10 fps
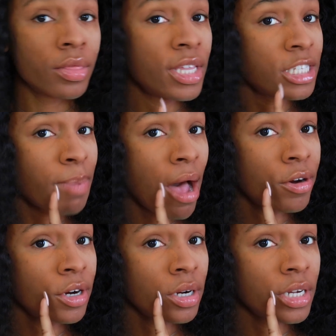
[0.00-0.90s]
This
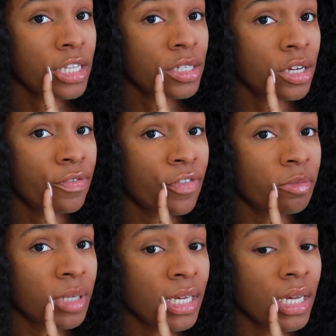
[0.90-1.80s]
powder is good for
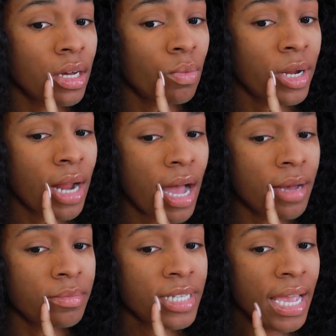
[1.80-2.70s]
me when
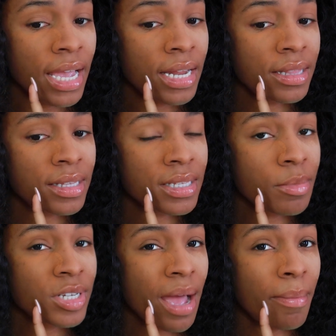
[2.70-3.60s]
I'm tan in the
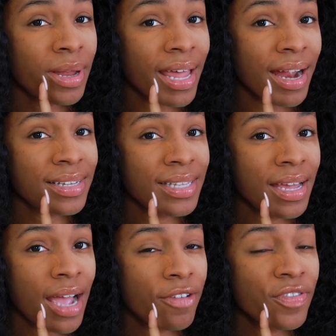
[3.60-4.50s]
summertime, but like I
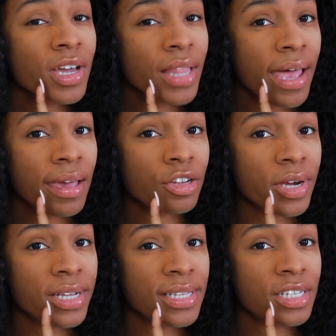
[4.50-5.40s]
said, I feel like
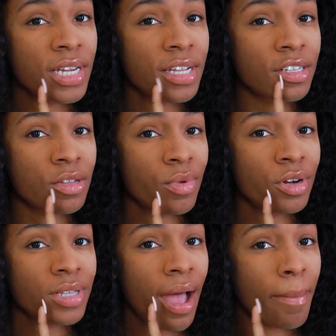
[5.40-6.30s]
transitioning into the
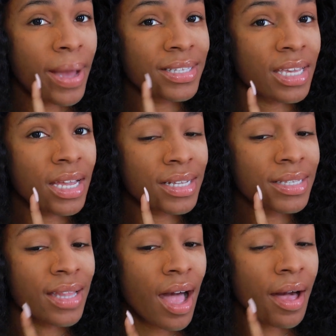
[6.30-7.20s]
wintertime, my skin
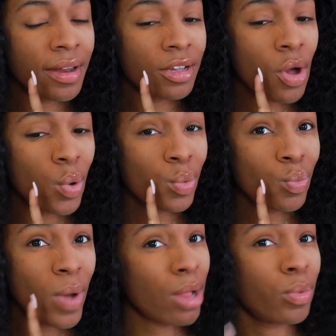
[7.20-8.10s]
is not gonna go
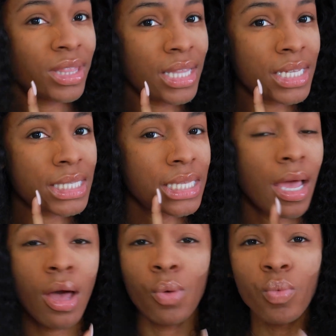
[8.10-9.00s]
well with this.
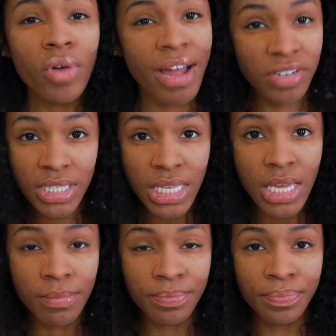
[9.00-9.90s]
We'll have to see,